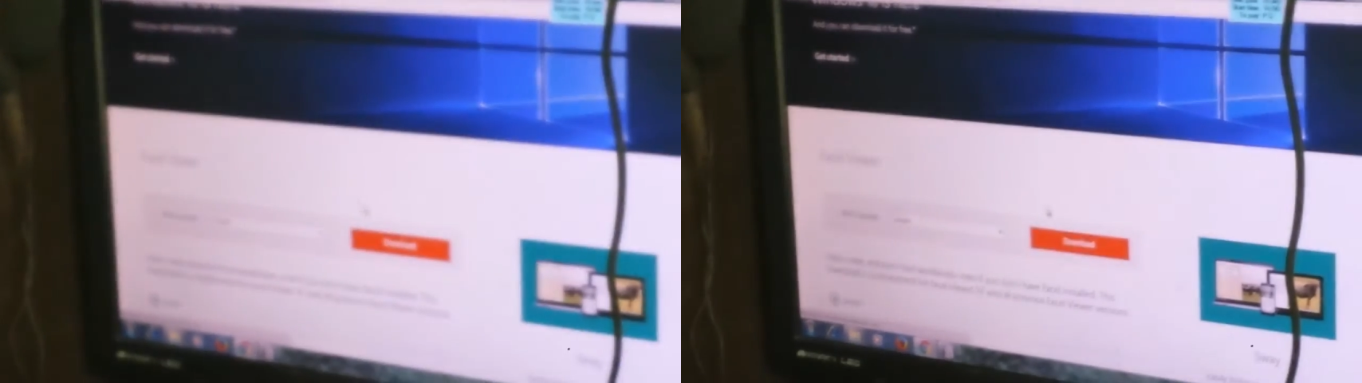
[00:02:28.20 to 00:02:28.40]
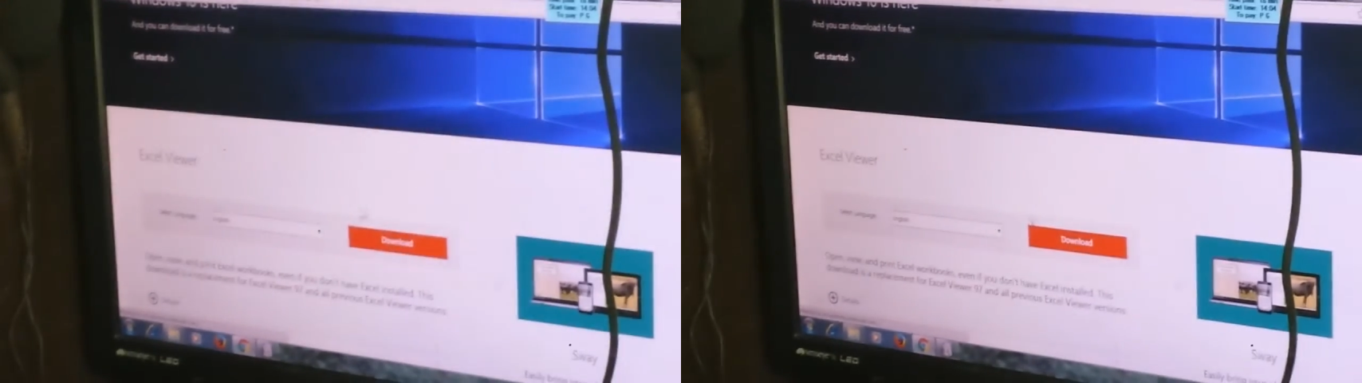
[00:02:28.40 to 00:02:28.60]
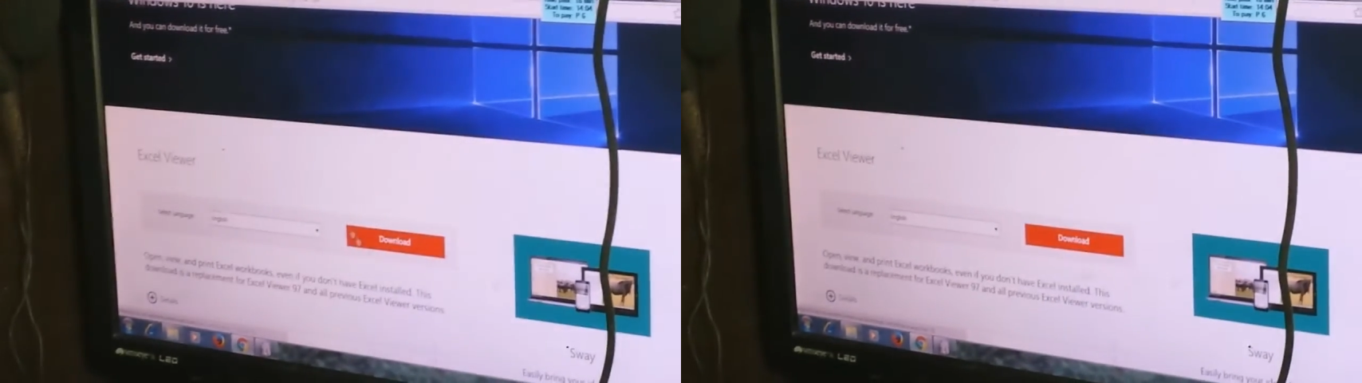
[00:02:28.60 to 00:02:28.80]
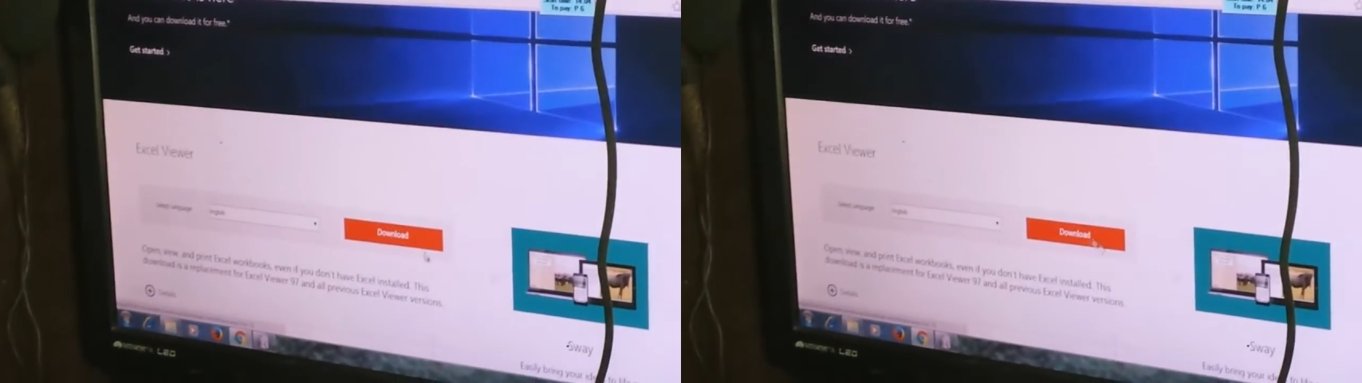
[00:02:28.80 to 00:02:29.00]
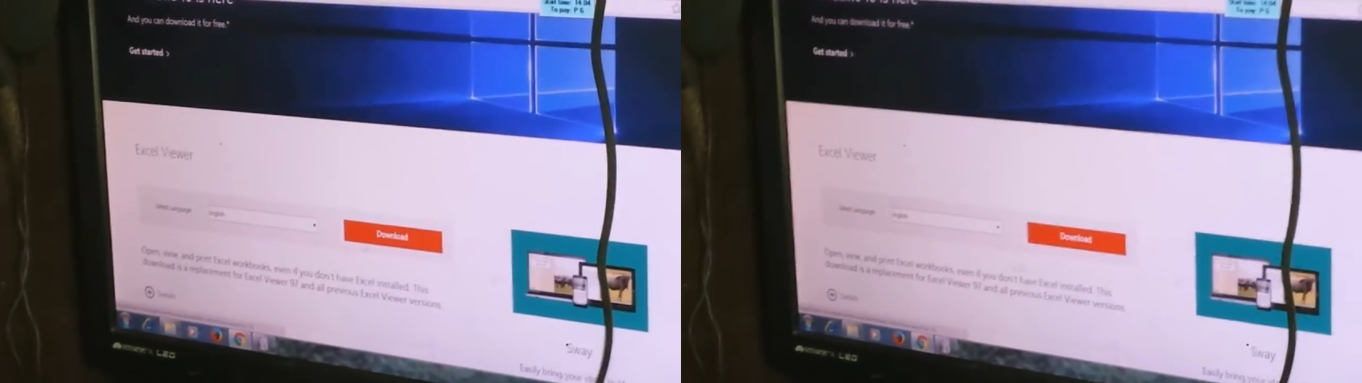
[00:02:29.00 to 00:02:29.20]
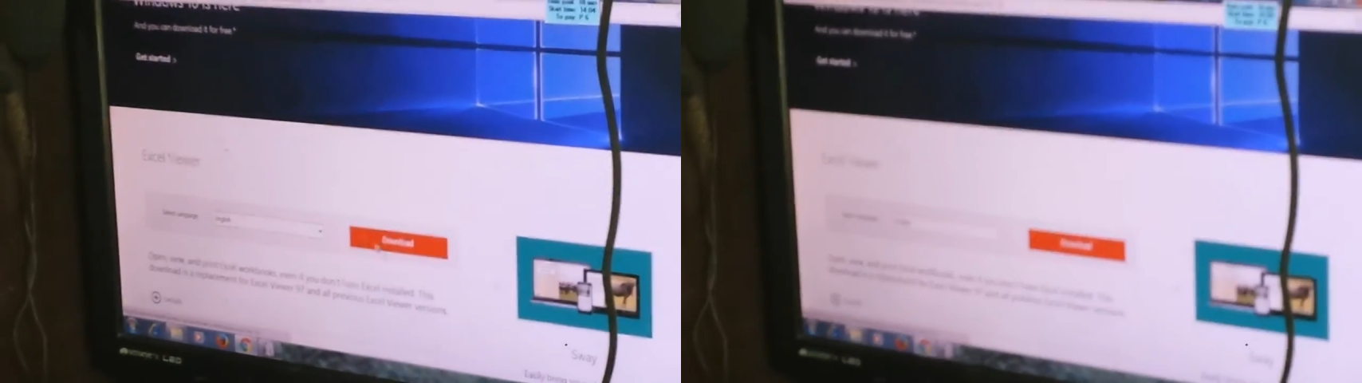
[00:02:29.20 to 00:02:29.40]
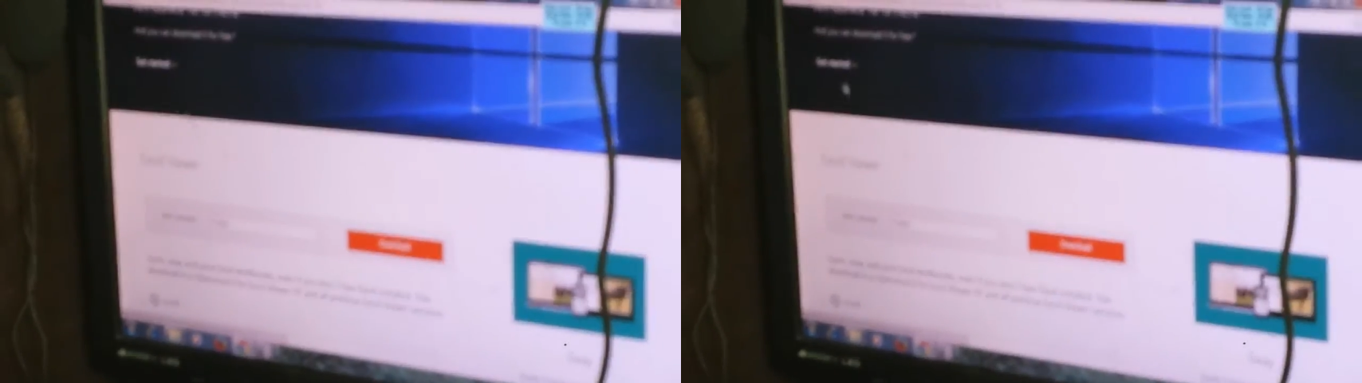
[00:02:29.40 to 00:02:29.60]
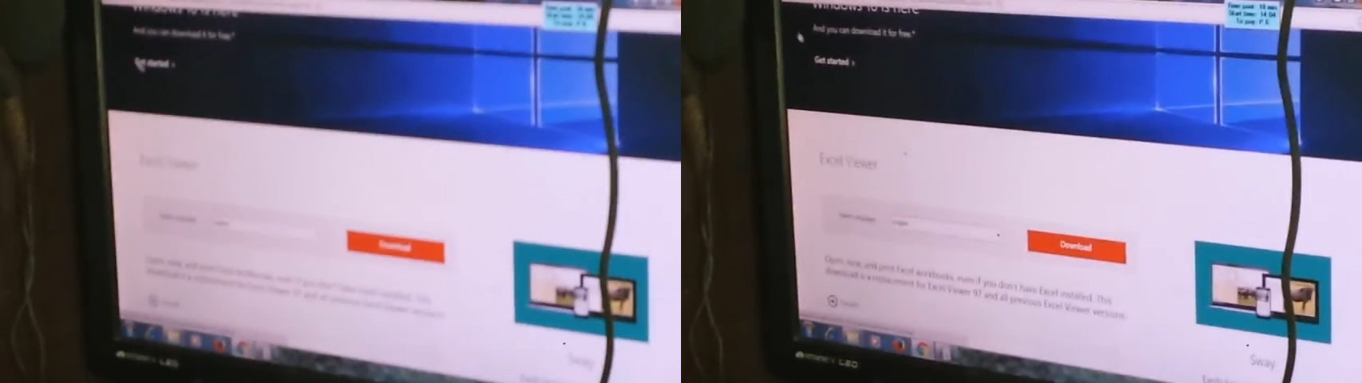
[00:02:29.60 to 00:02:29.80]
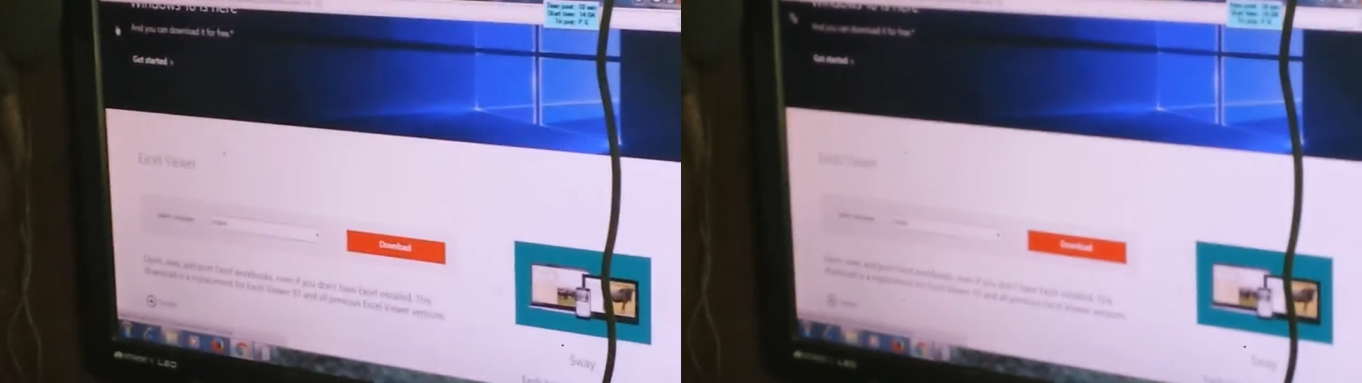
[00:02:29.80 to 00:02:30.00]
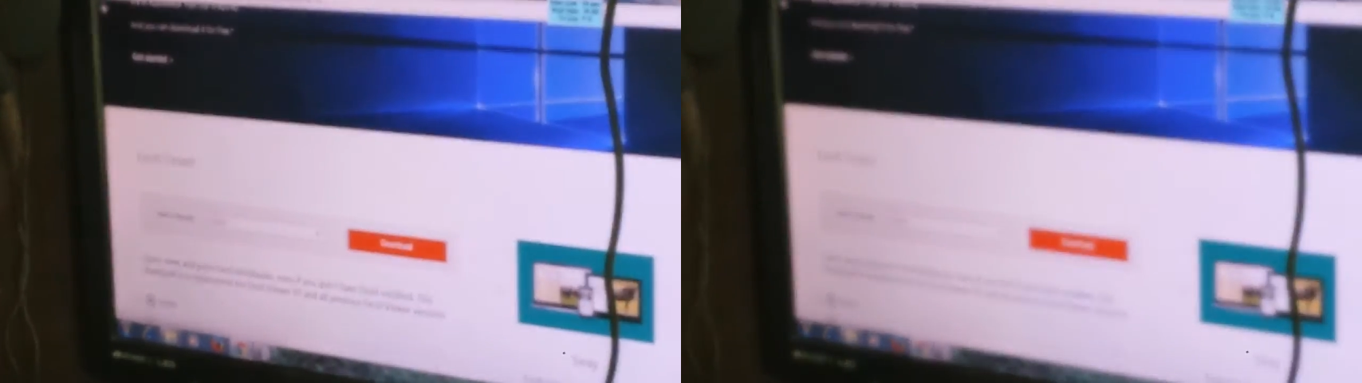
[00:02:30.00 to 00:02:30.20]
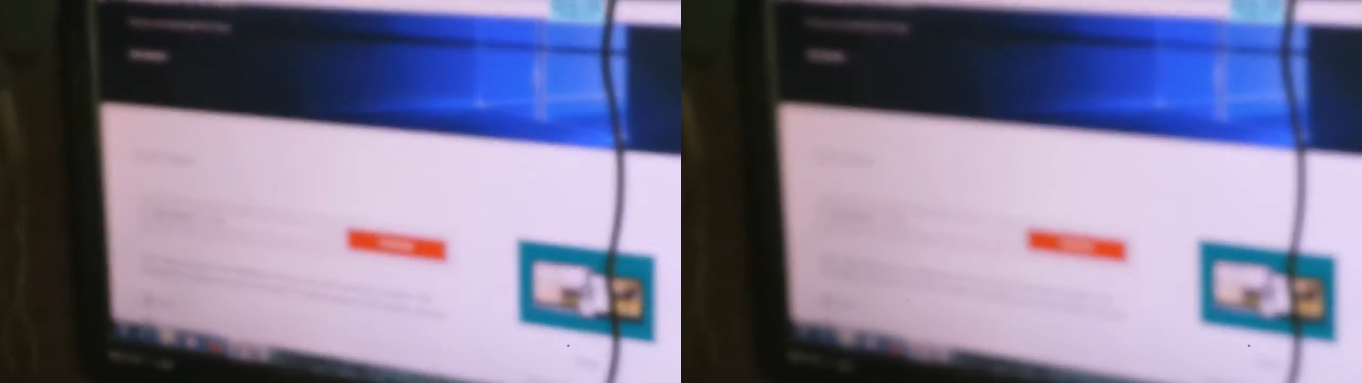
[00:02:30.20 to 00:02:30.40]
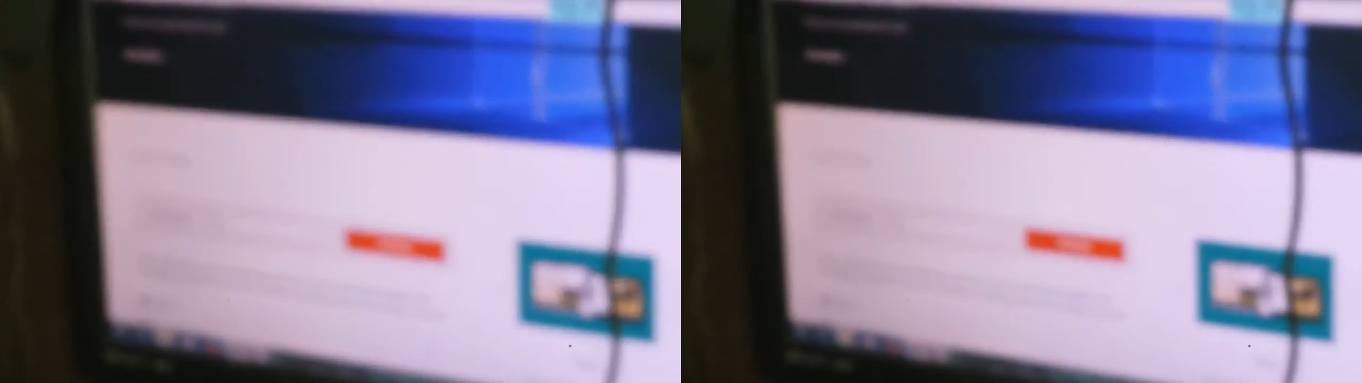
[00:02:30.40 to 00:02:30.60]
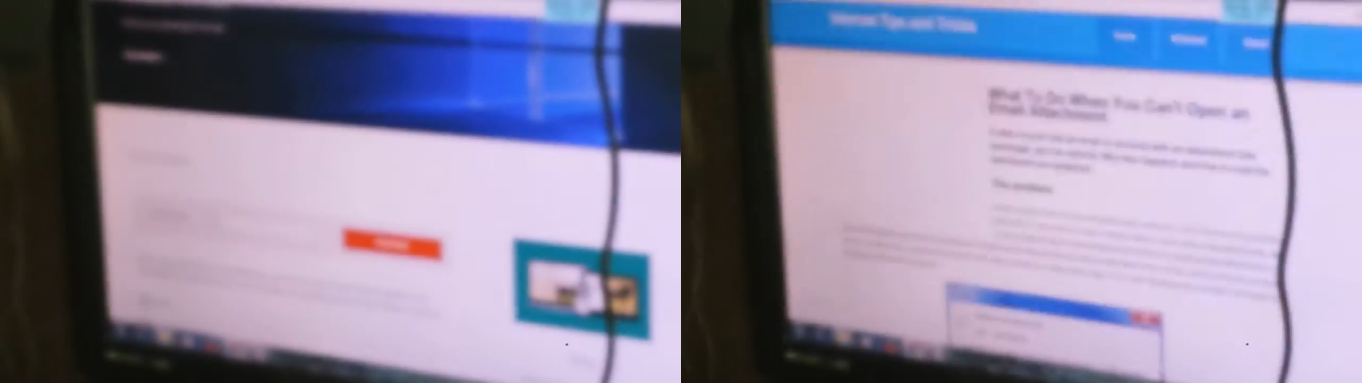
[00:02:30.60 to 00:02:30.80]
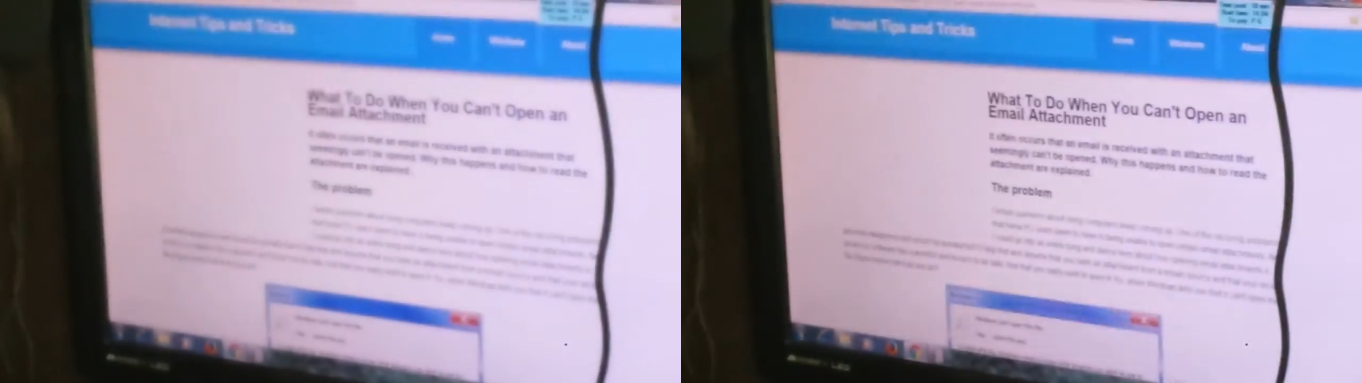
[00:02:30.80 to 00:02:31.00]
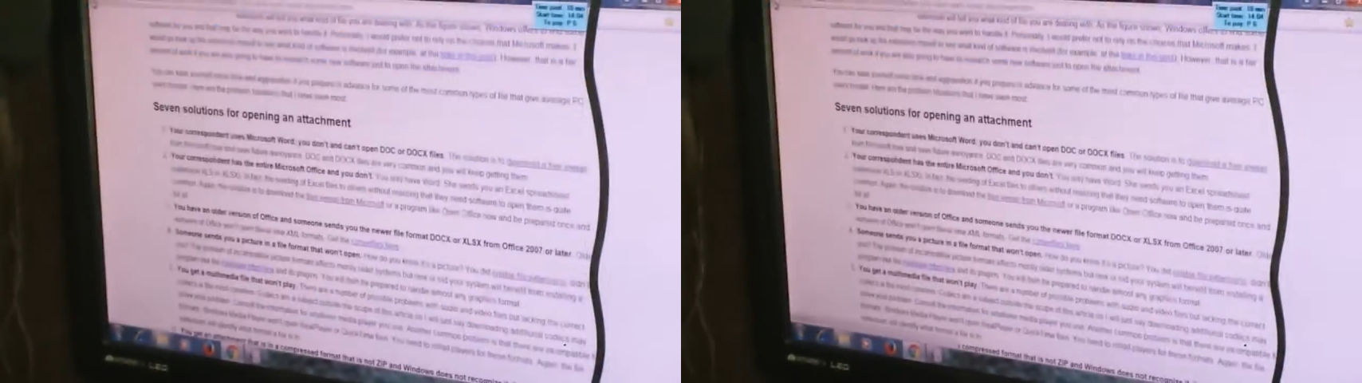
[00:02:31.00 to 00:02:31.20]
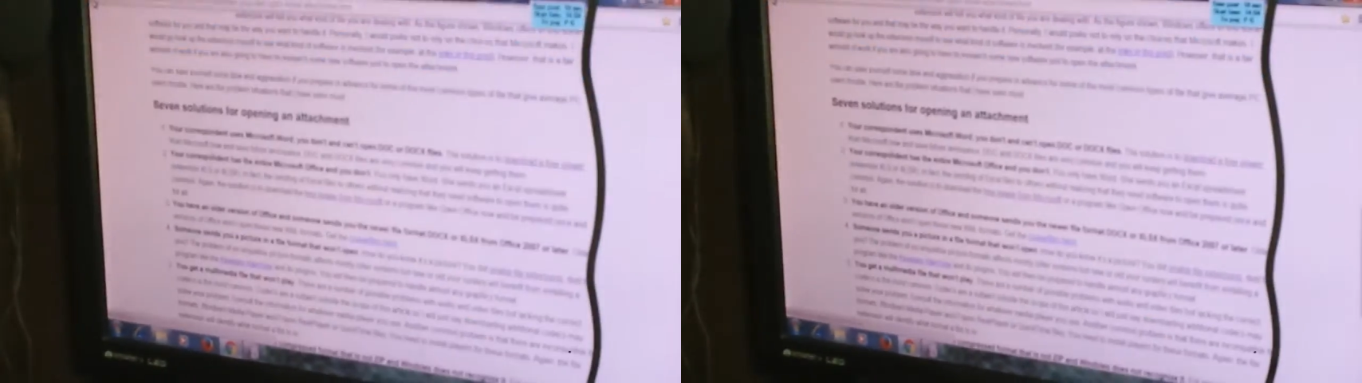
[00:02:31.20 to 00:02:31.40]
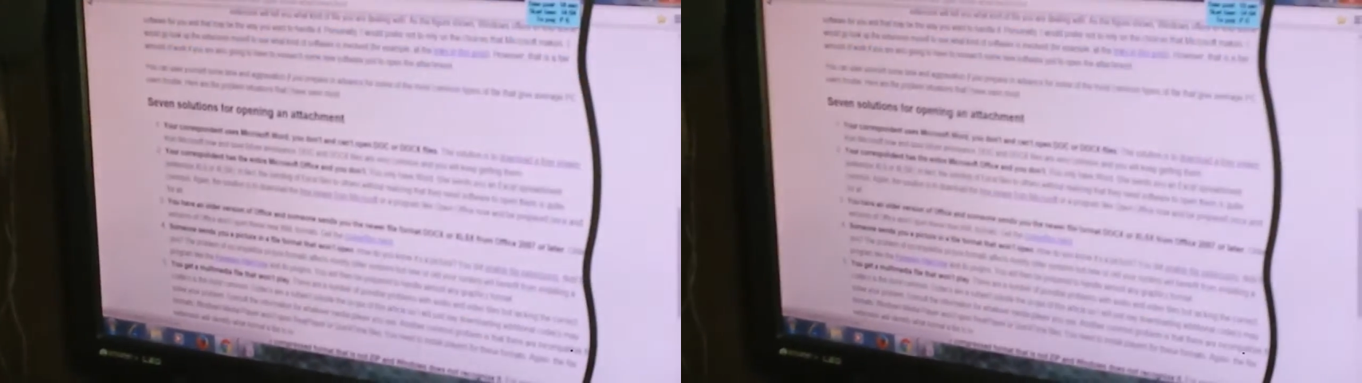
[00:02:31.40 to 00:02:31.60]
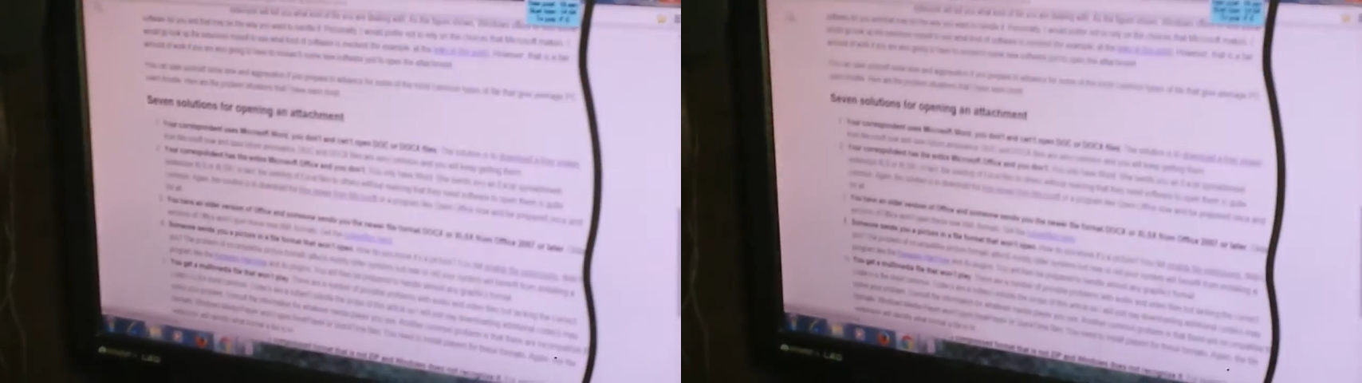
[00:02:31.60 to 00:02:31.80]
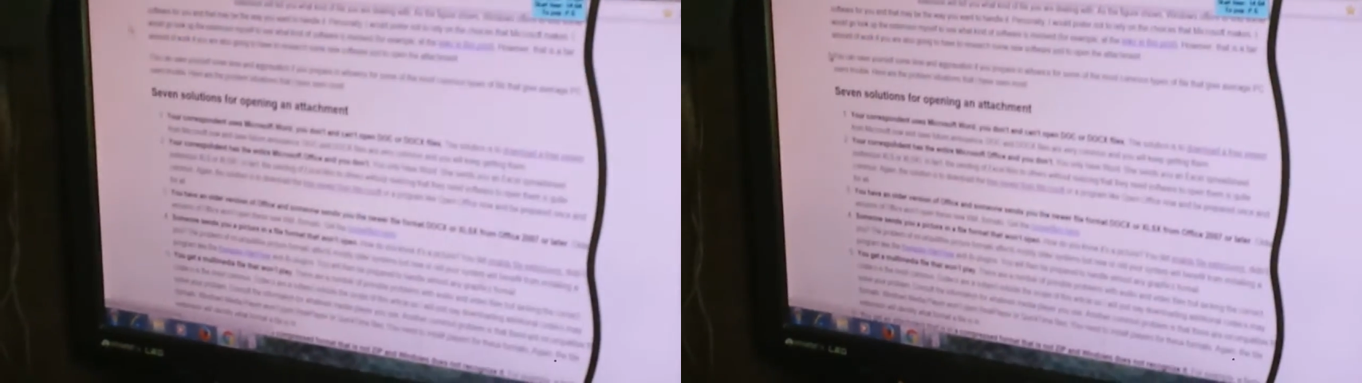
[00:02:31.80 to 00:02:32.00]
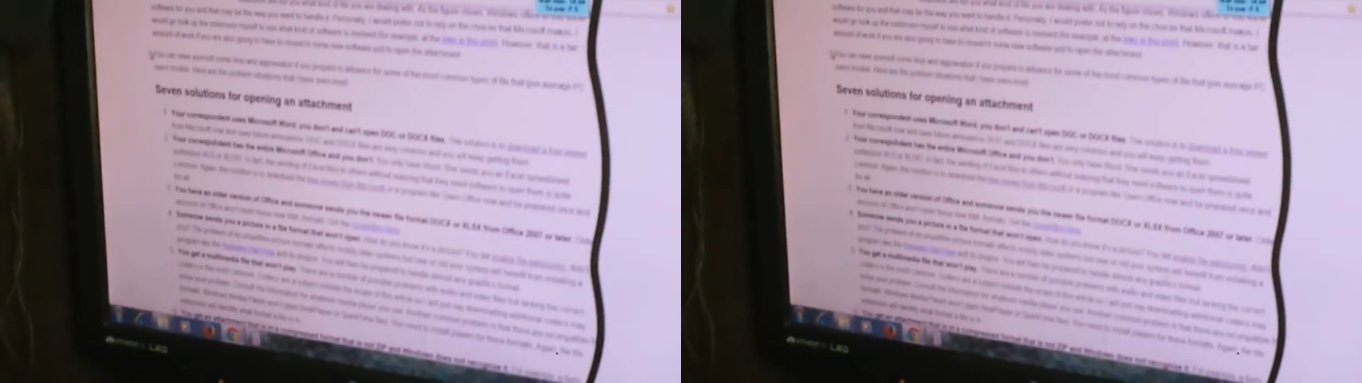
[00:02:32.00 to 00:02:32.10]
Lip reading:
Nobody's mouth can be seen.